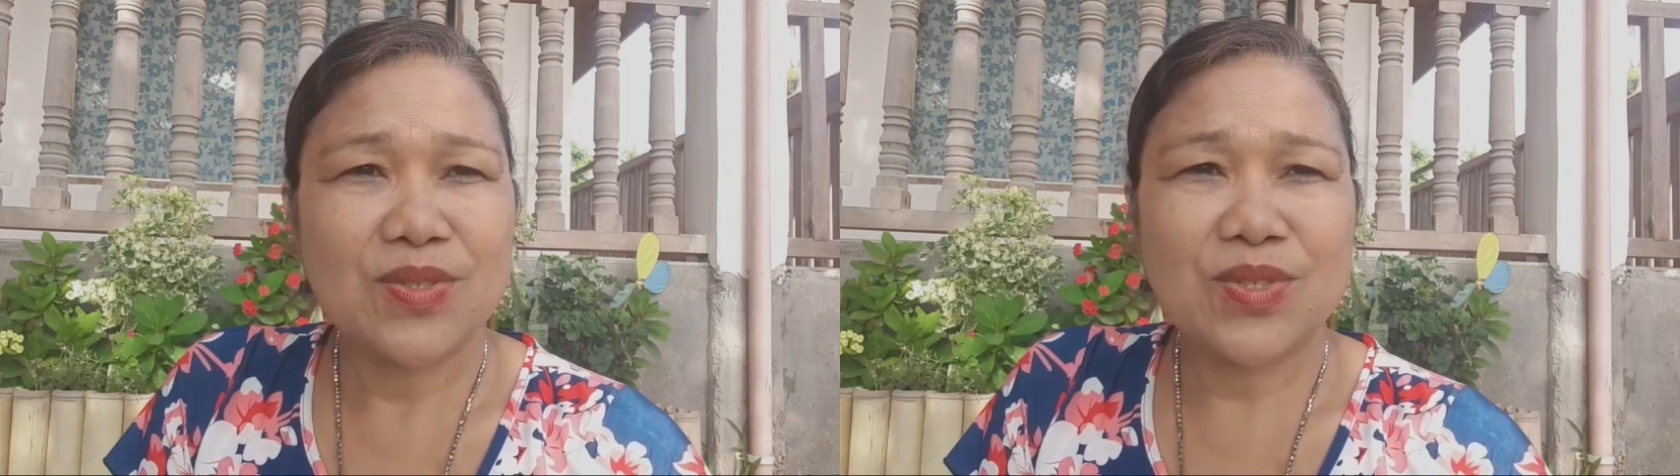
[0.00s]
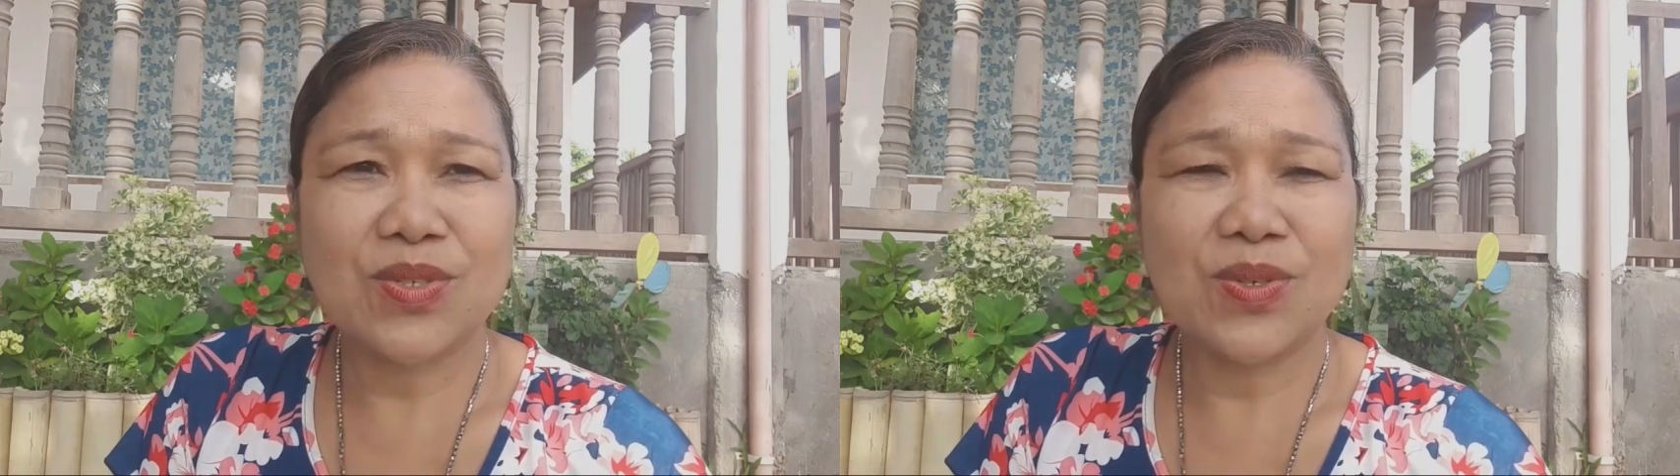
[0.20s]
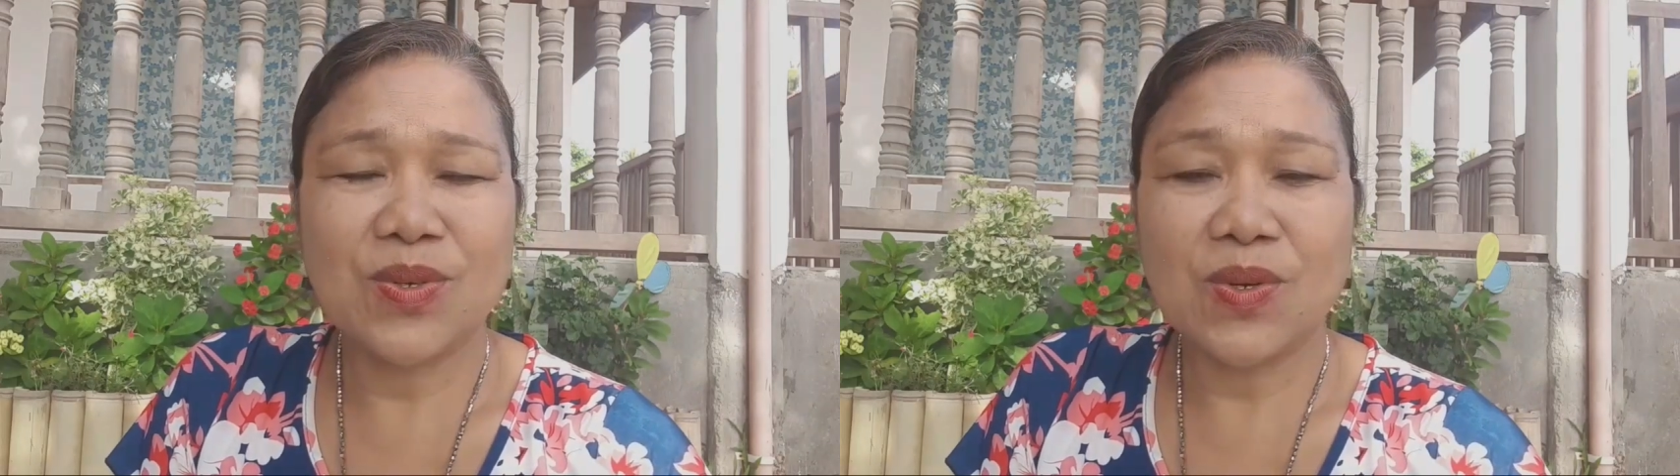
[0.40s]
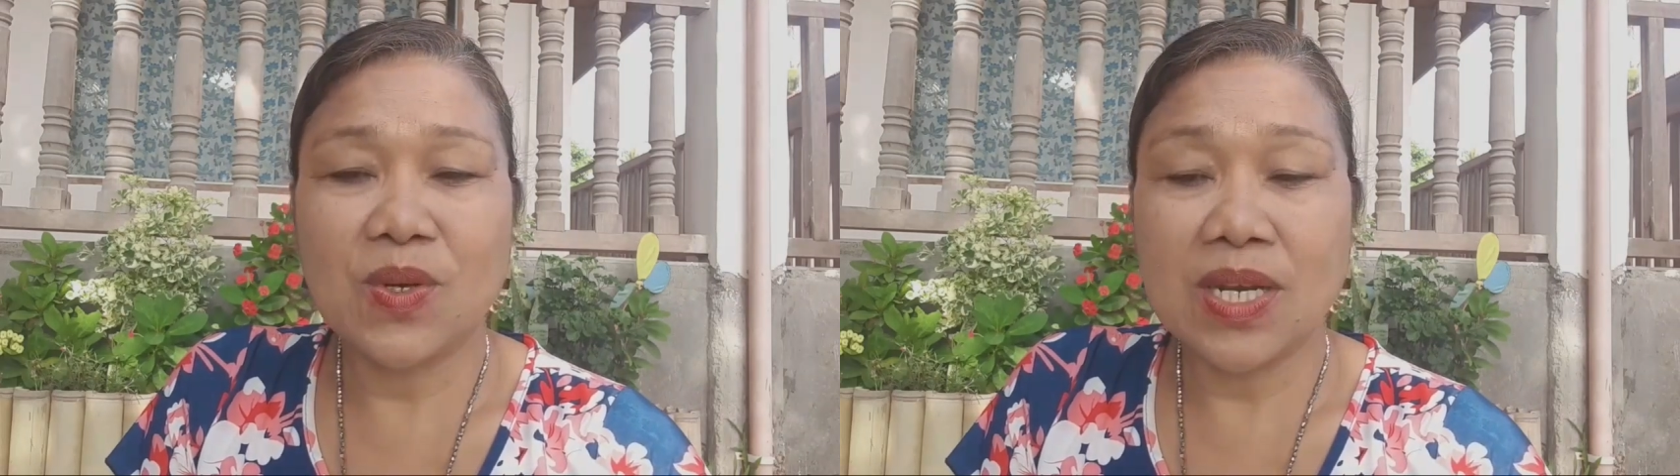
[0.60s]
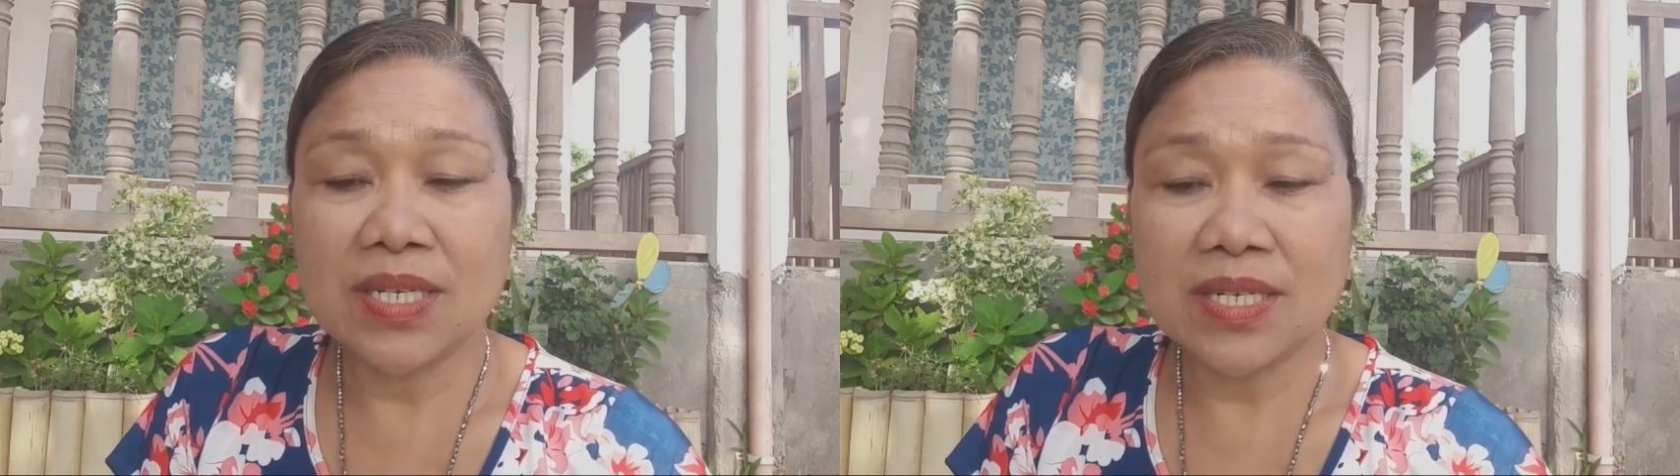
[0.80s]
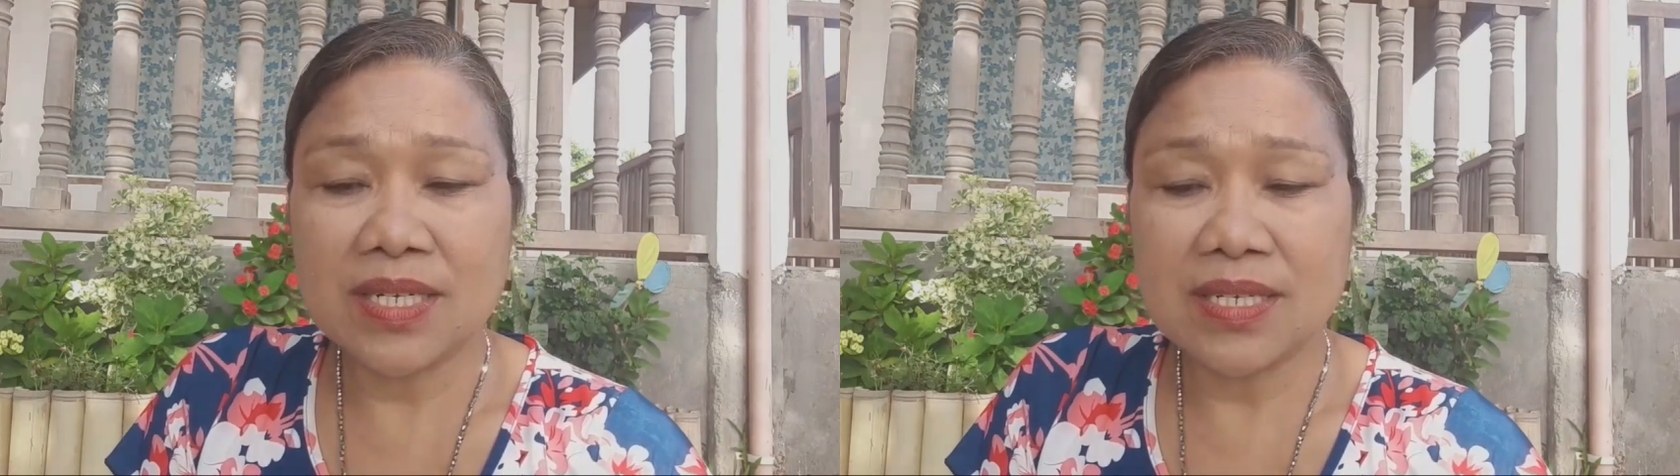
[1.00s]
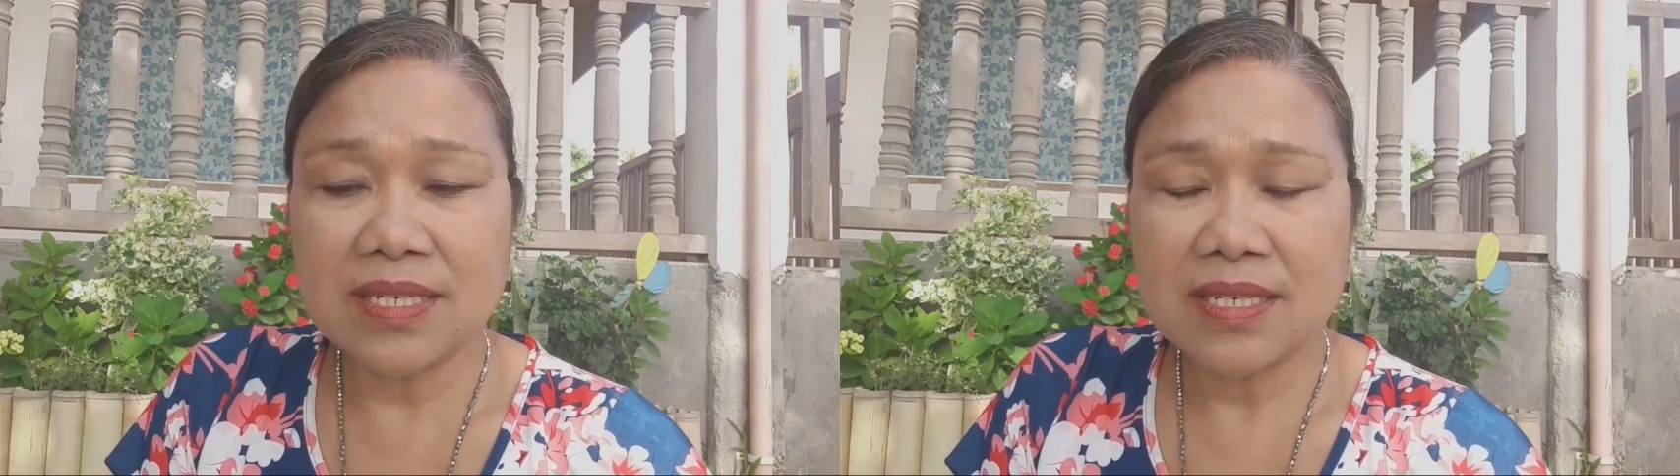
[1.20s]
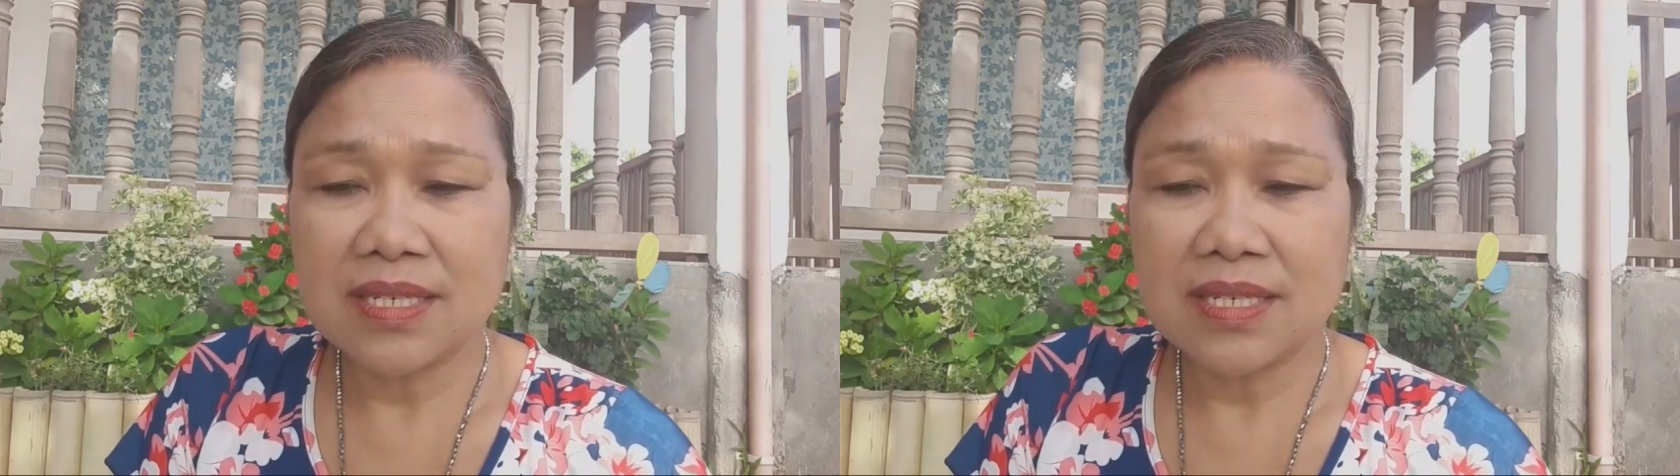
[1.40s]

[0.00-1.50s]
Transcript: to learn